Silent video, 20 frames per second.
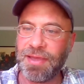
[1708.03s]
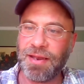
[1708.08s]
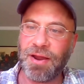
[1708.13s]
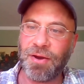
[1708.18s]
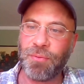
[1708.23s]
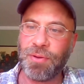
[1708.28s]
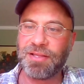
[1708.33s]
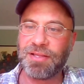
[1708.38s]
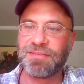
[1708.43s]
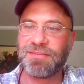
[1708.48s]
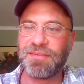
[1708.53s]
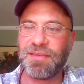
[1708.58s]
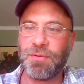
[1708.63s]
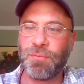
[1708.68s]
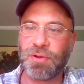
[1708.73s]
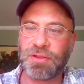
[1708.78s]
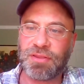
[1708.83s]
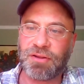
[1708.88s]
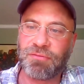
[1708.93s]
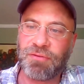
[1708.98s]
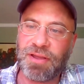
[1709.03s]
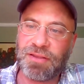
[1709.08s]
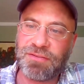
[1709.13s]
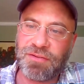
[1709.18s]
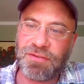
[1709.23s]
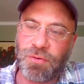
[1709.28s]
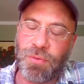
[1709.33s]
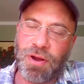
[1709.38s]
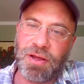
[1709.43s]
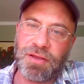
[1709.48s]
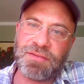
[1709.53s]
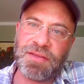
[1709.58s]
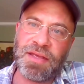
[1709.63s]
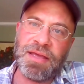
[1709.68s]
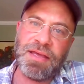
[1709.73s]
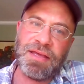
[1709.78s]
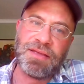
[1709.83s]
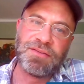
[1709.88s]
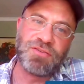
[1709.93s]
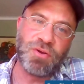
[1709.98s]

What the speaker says: We could see what the risk was.